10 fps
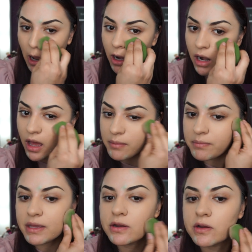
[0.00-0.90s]
lot
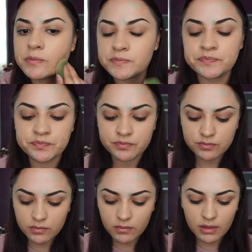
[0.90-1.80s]
better.
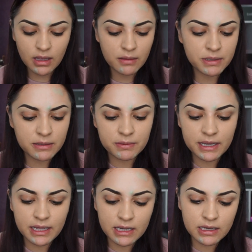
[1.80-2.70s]
I'm gonna apply
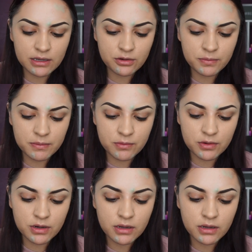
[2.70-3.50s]
a little bit more.